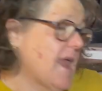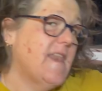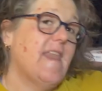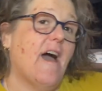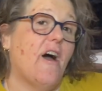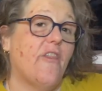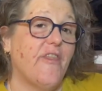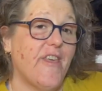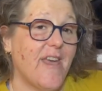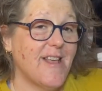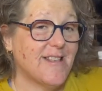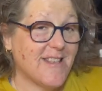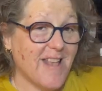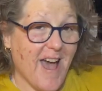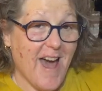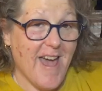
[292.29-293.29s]
Now
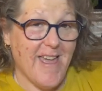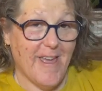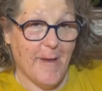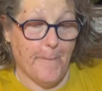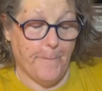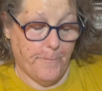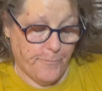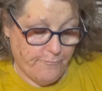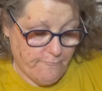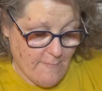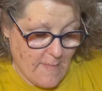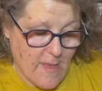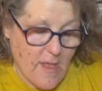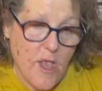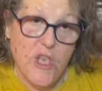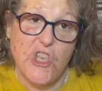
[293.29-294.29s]
this I am
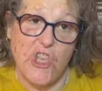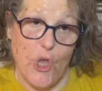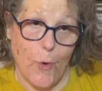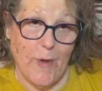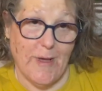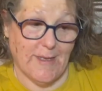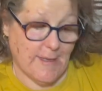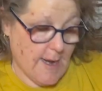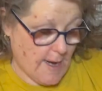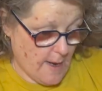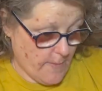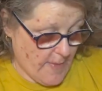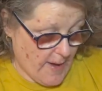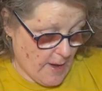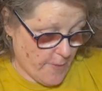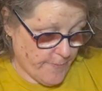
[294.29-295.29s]
so excited
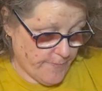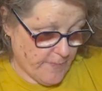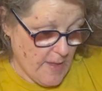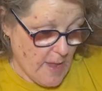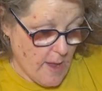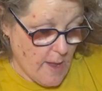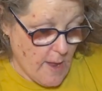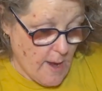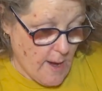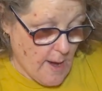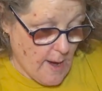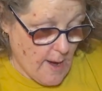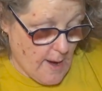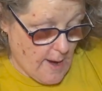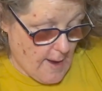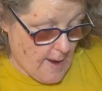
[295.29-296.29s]
about.
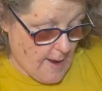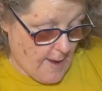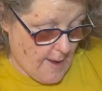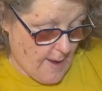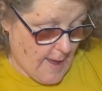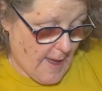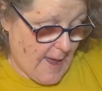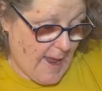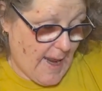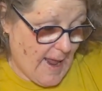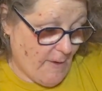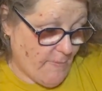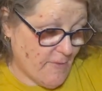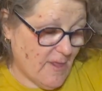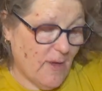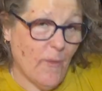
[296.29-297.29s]
And
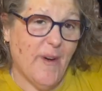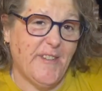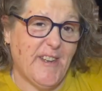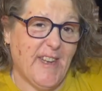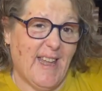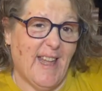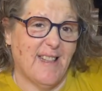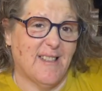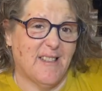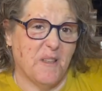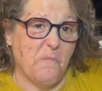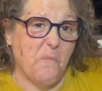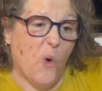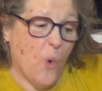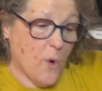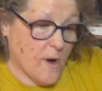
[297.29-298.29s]
I really want to get some
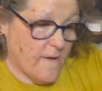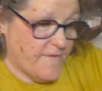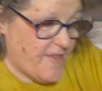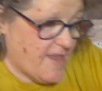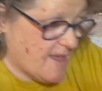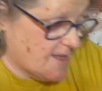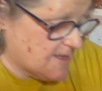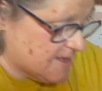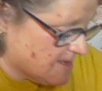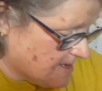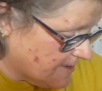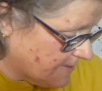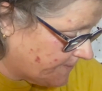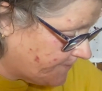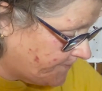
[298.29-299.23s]
more of this.